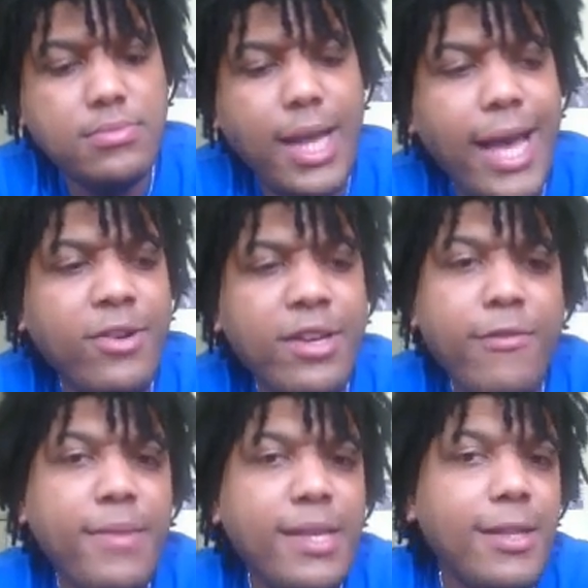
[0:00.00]
I don't
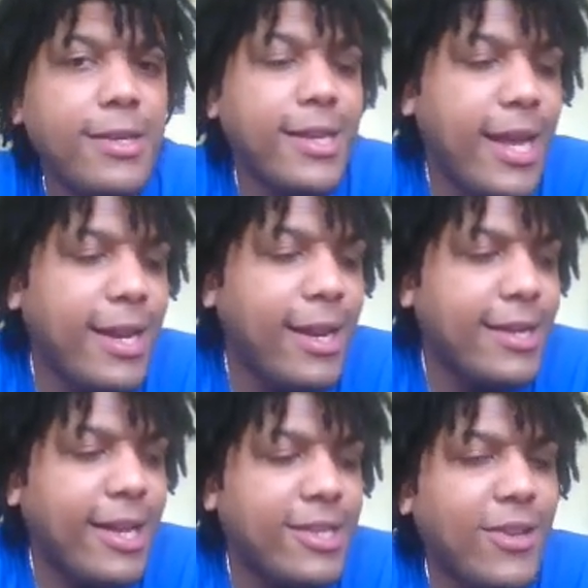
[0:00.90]
even be looking at it
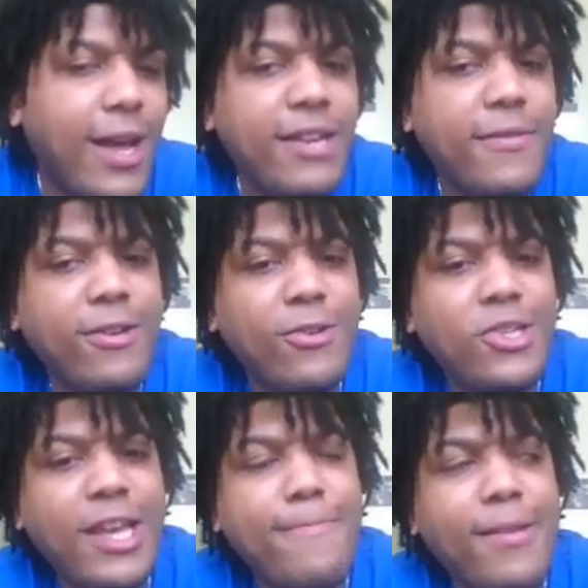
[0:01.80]
like that, so I didn't even know
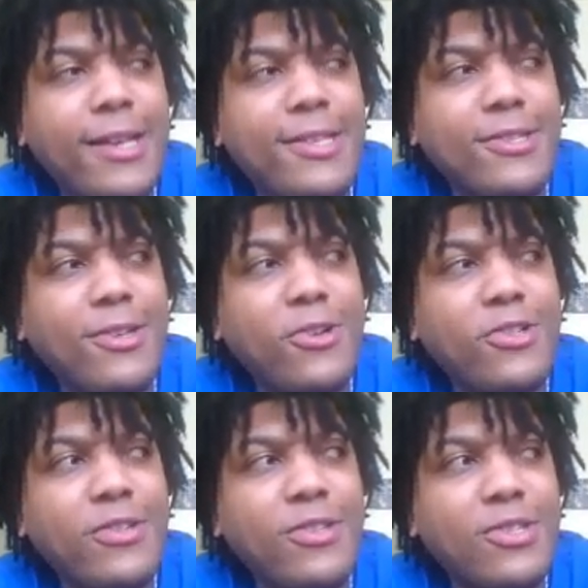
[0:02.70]
she had plastic
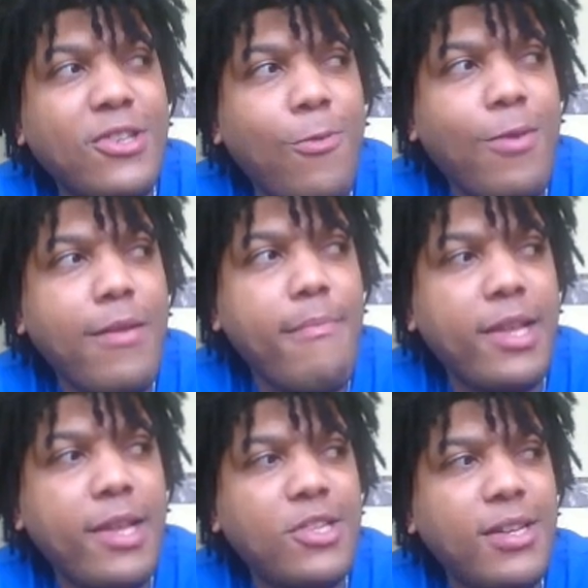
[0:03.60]
surgery until someone
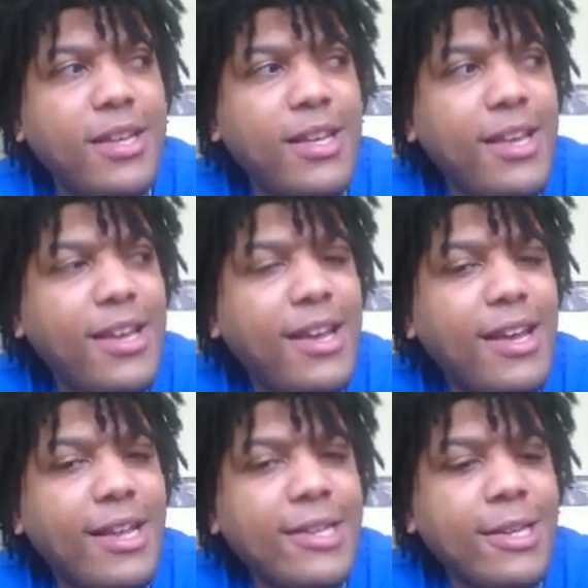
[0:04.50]
mentioned it. And
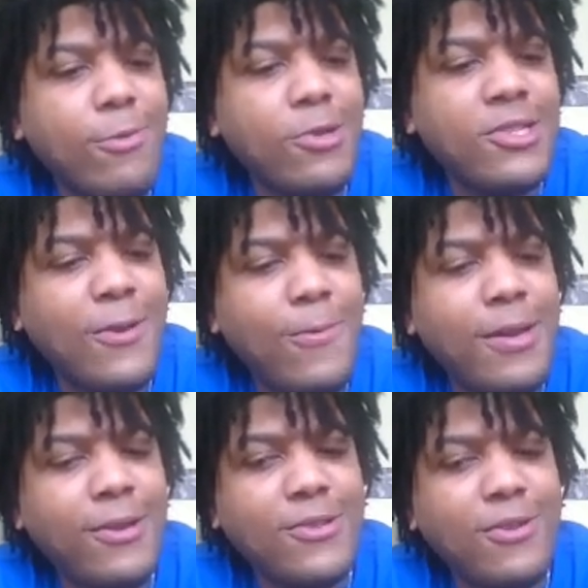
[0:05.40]
I think there was
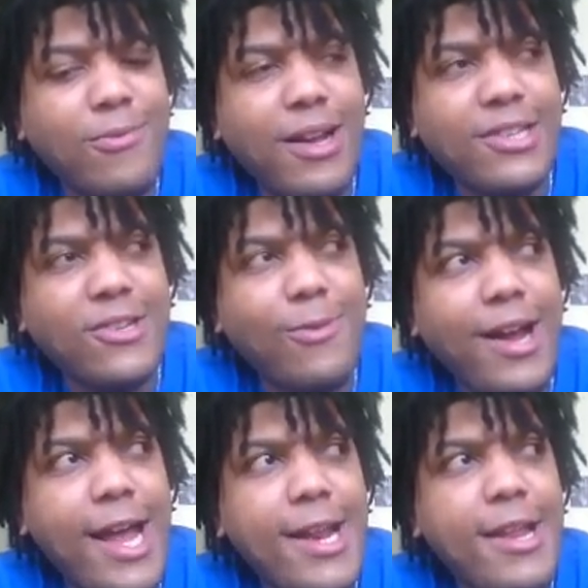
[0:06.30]
someone else on the roster where
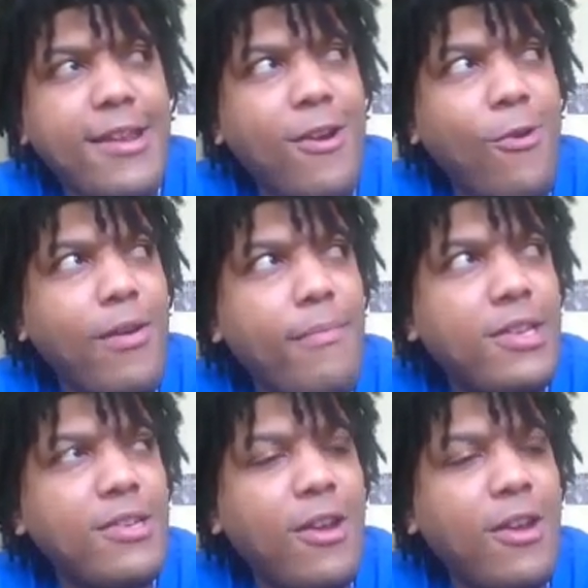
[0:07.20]
I didn't know it. But